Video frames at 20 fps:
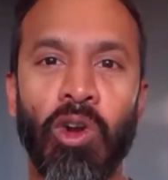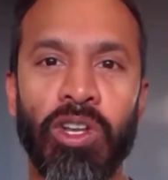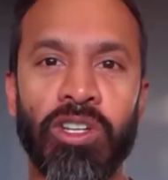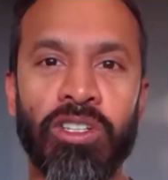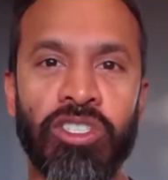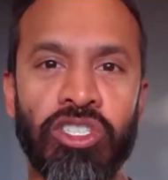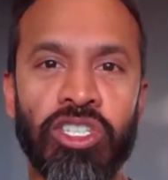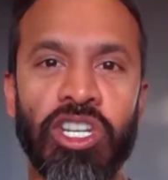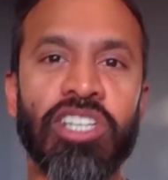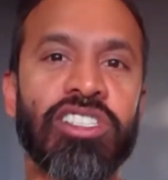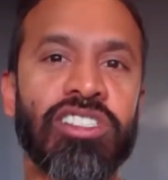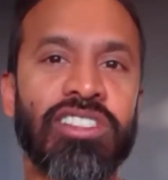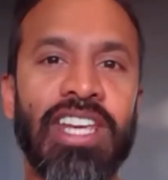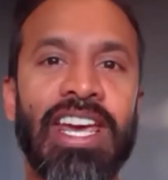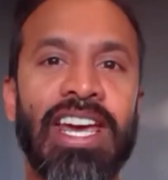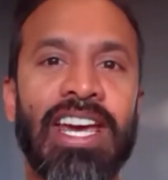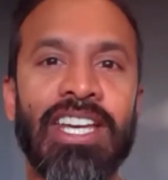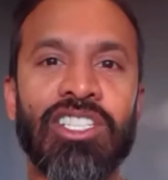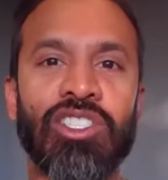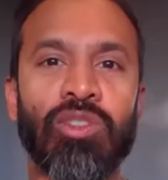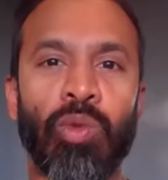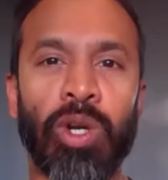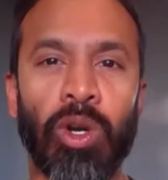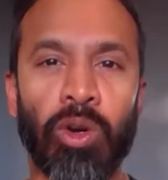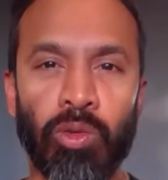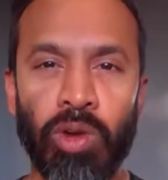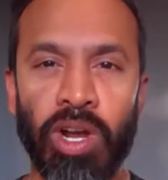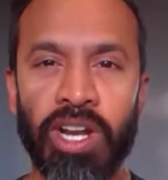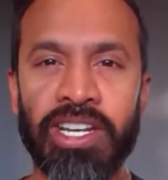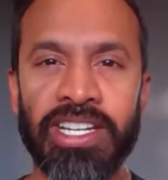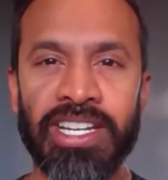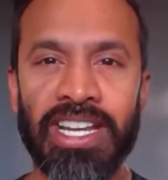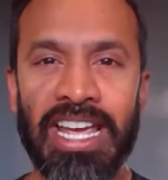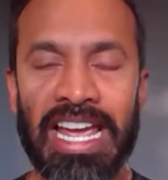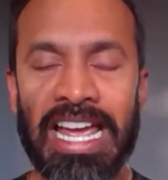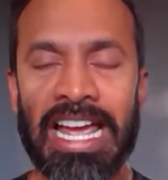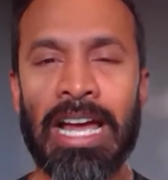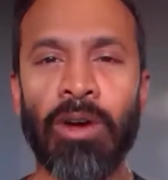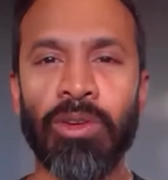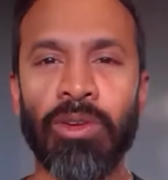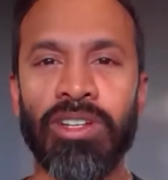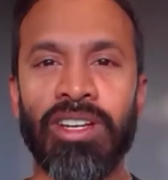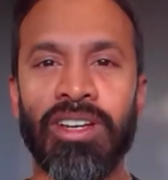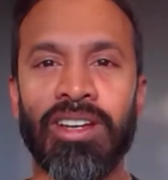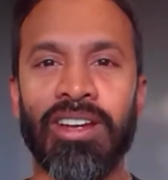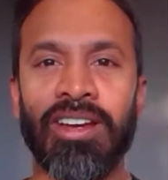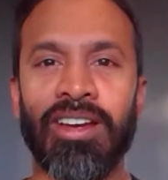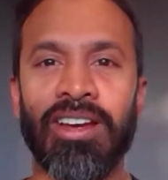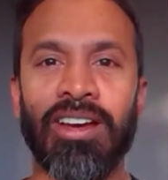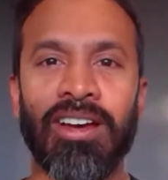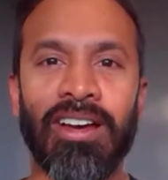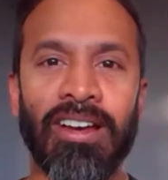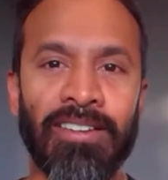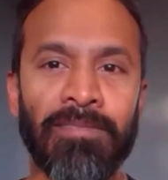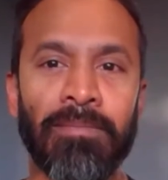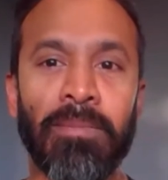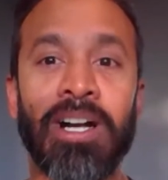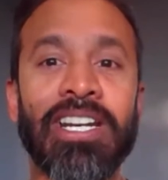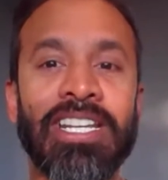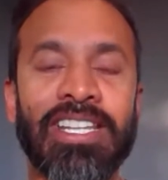just as we were running out of money.